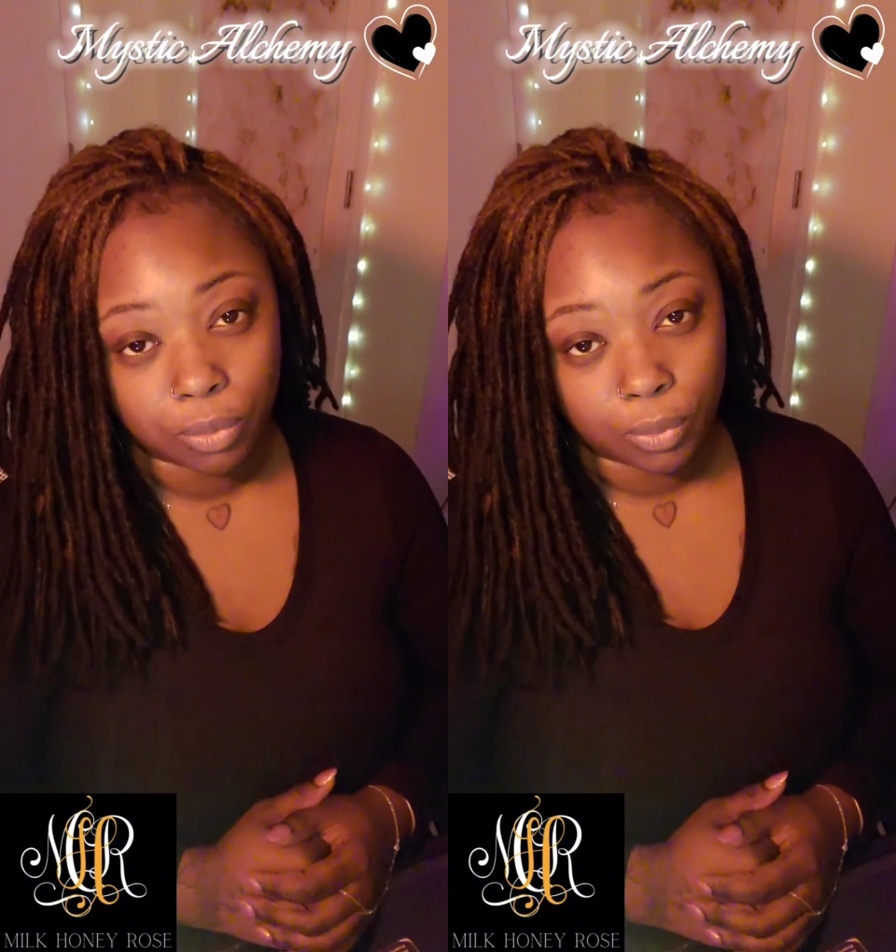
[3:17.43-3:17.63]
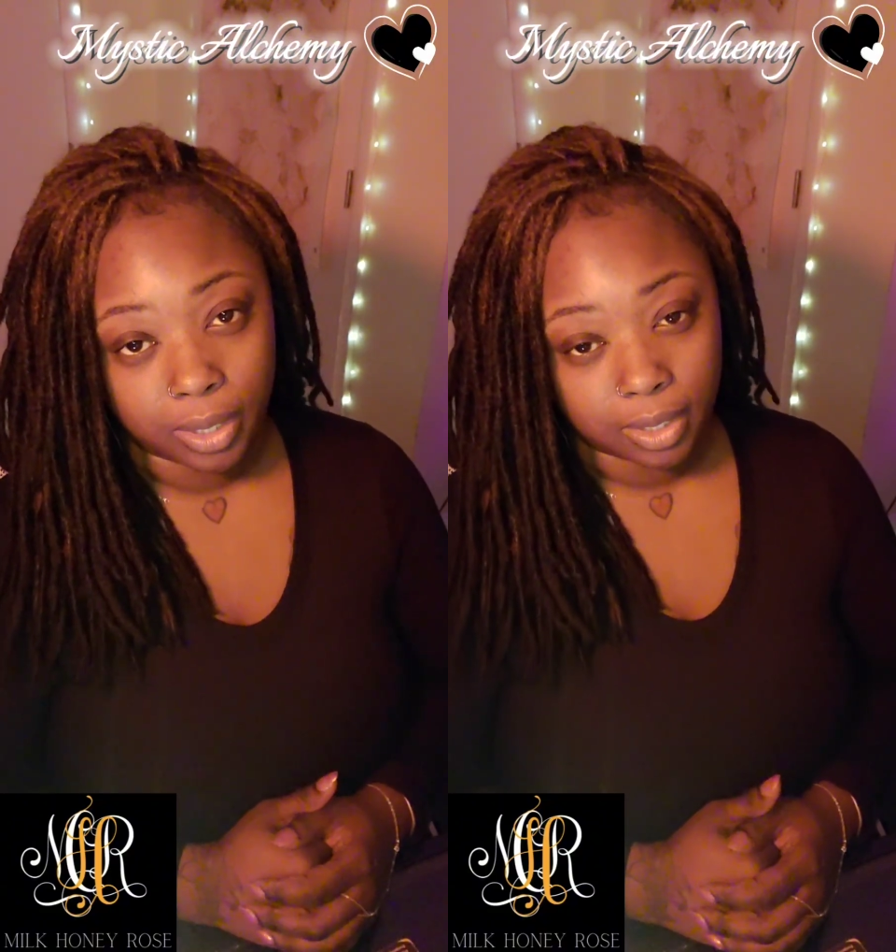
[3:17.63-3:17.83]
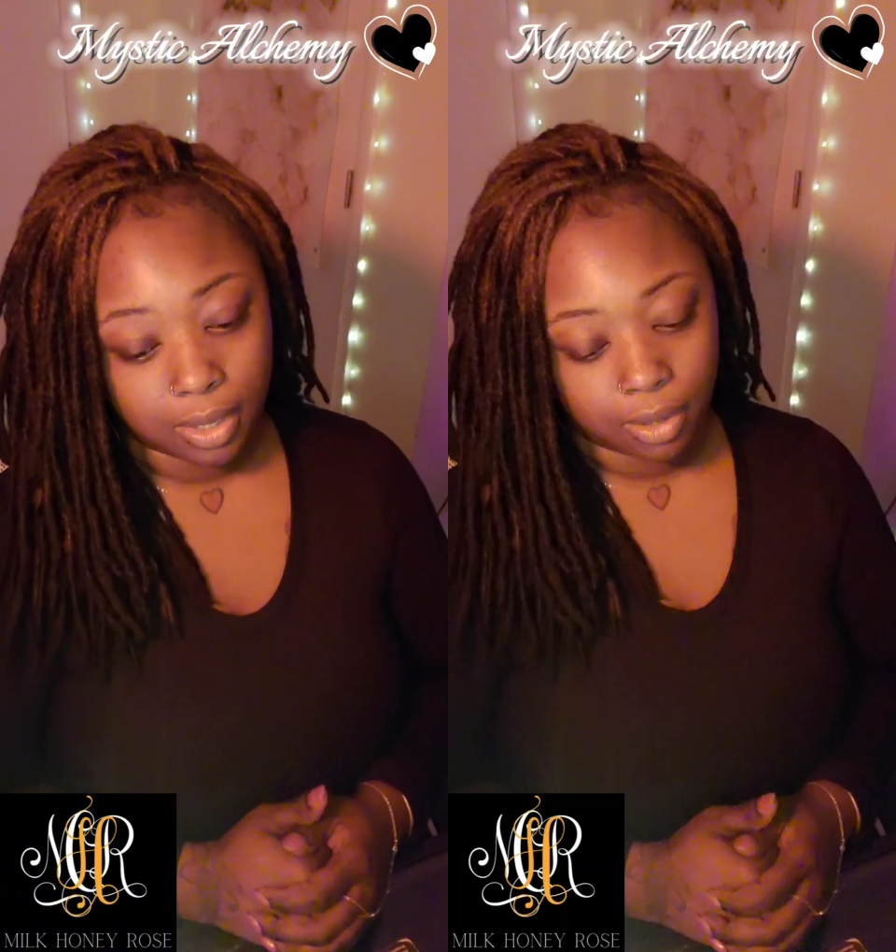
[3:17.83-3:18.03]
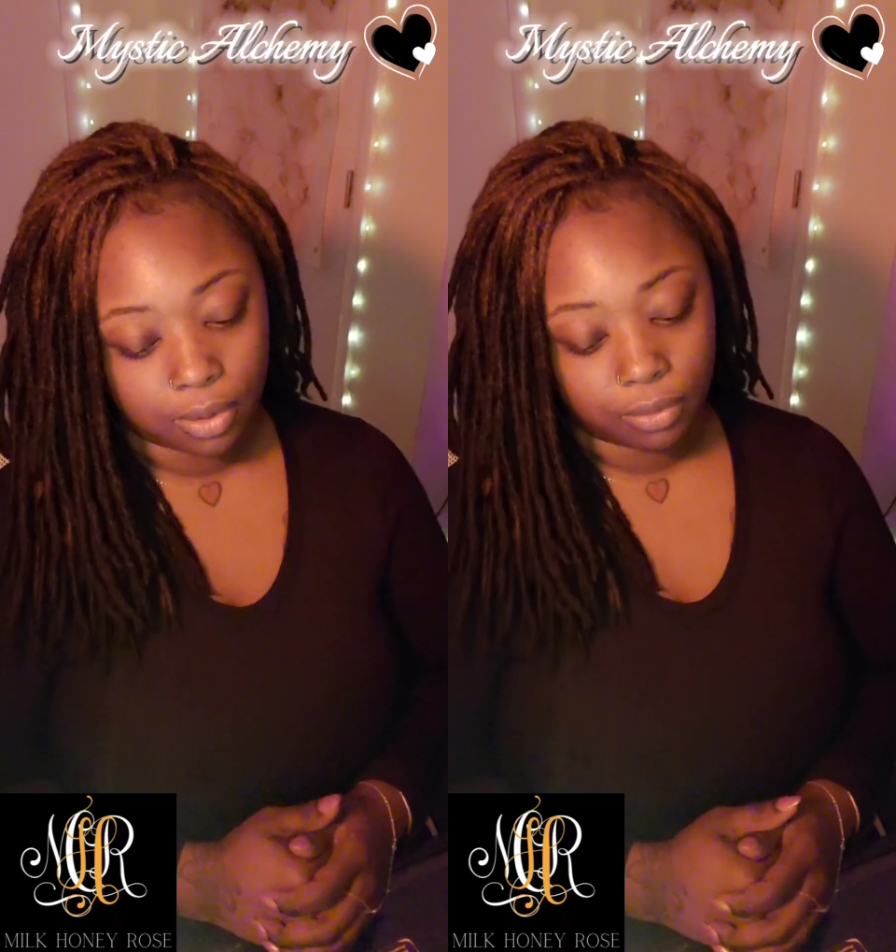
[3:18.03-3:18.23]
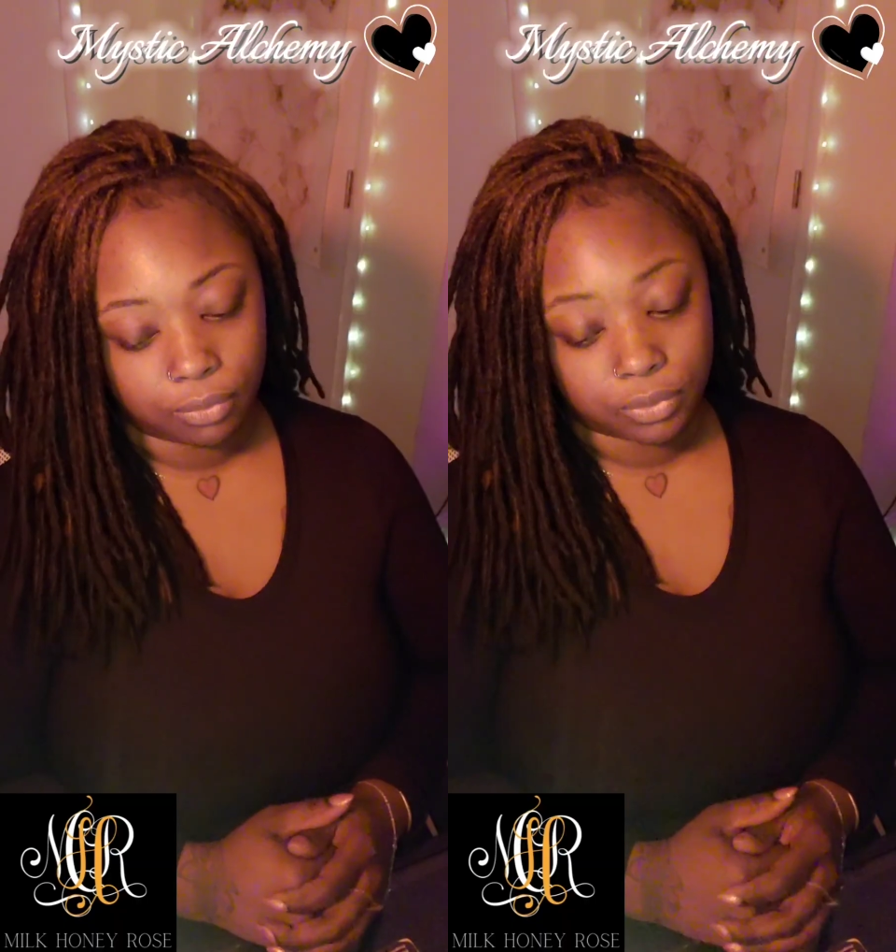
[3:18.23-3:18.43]
a way
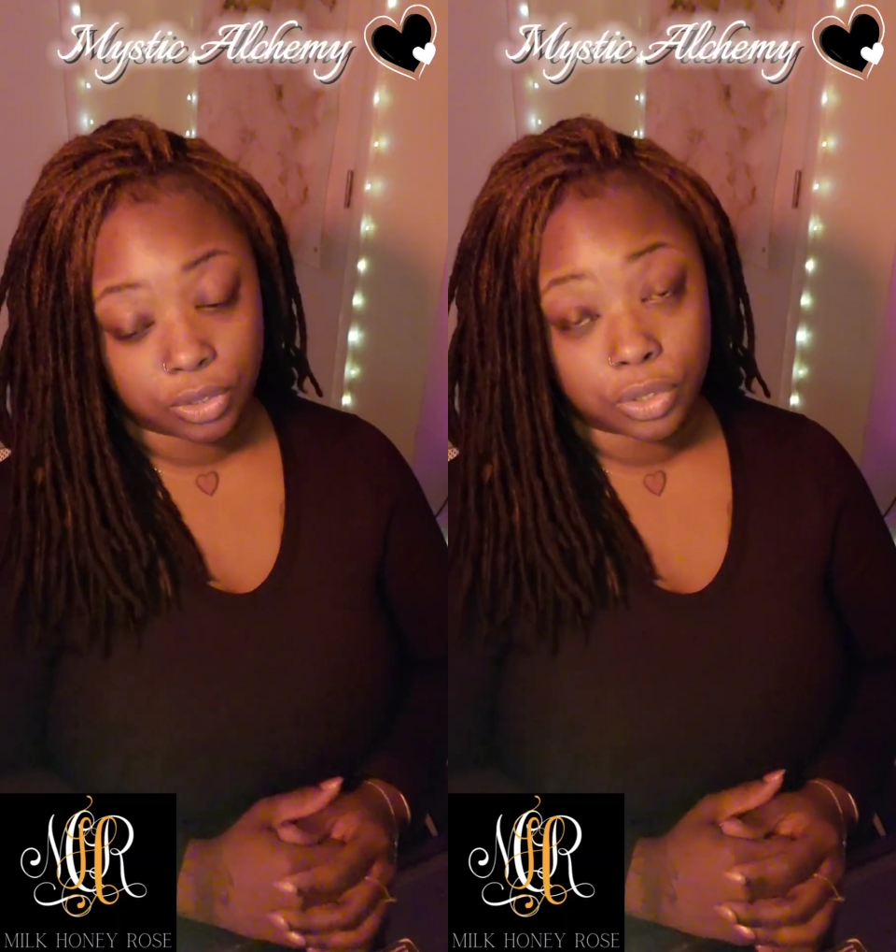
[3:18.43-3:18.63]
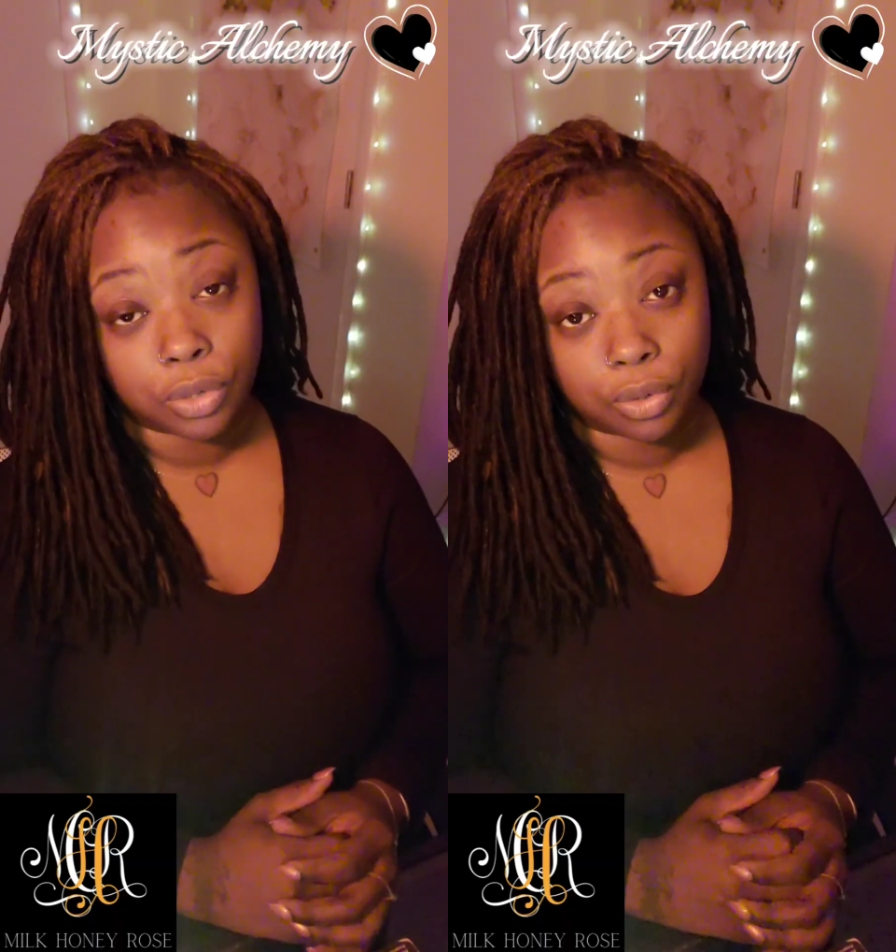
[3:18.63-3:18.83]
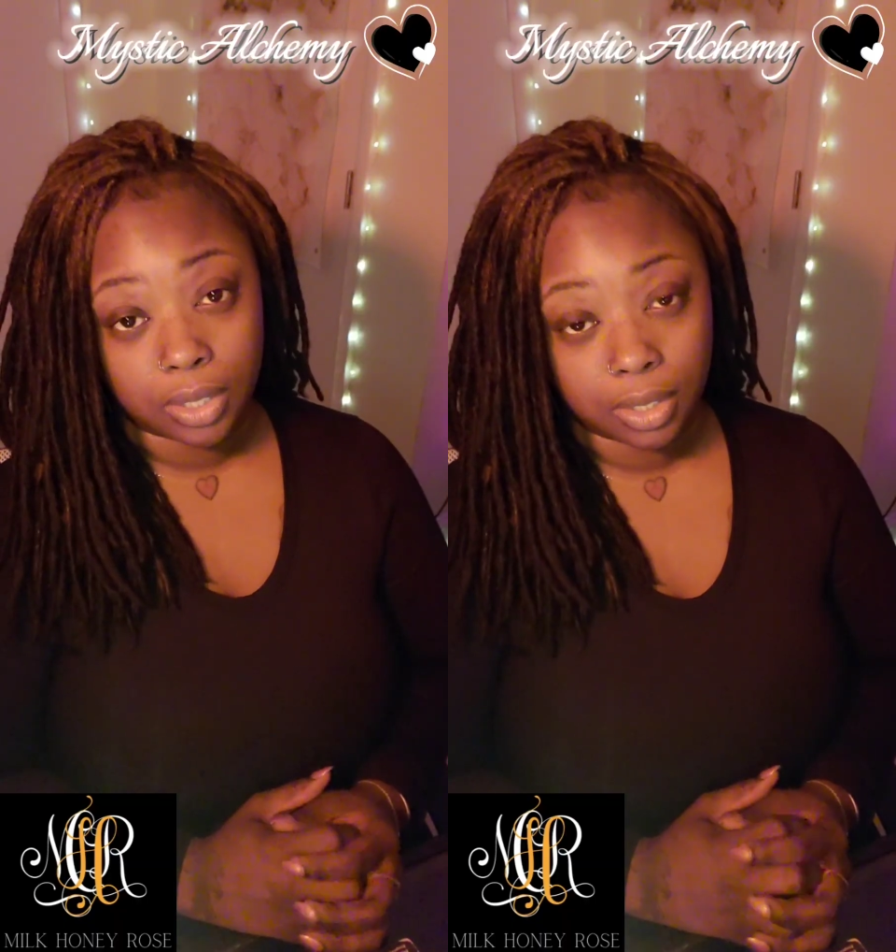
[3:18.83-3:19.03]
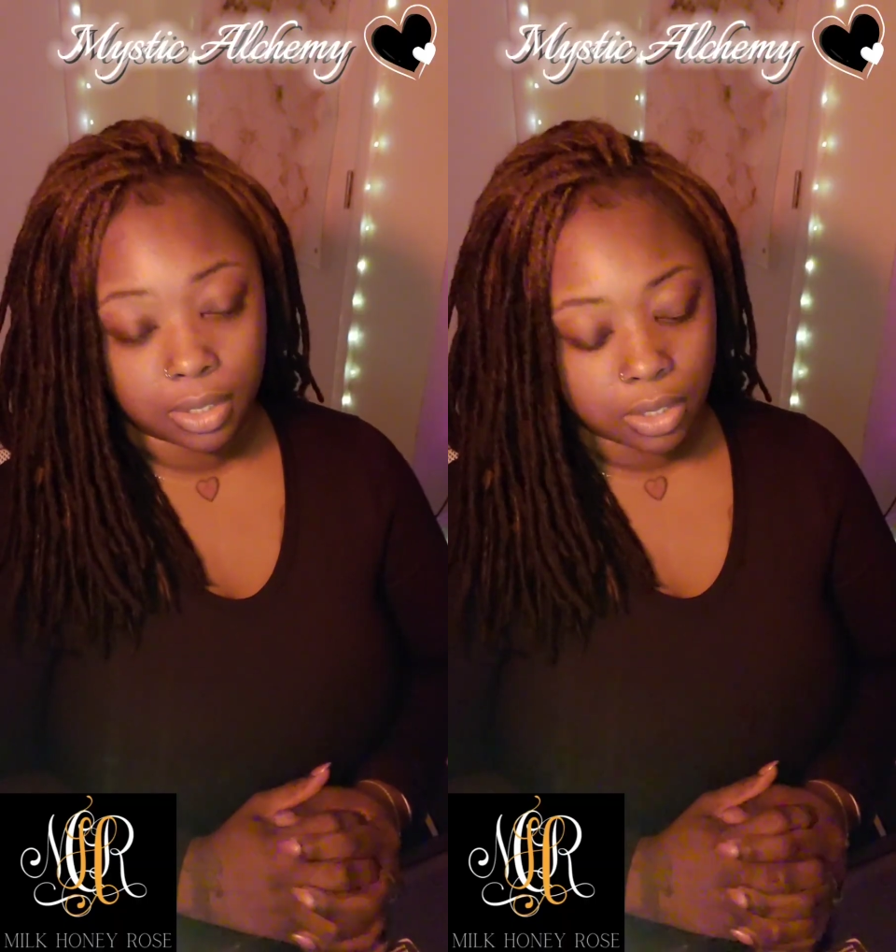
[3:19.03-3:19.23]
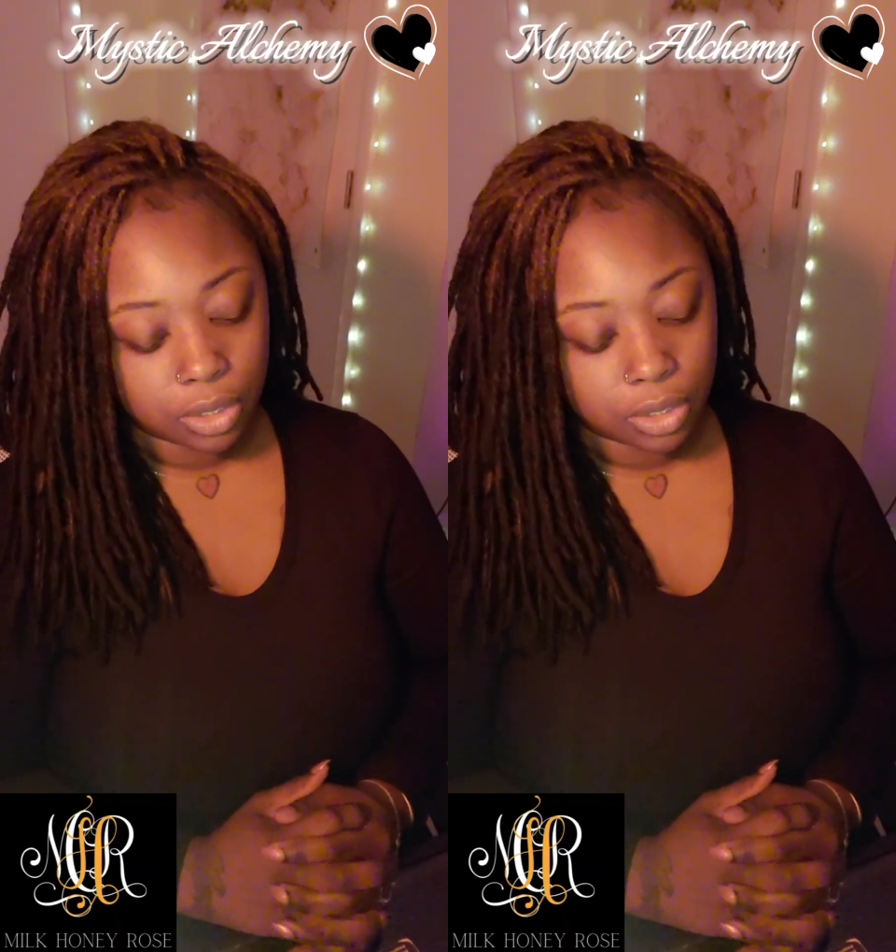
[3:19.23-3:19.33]
of security.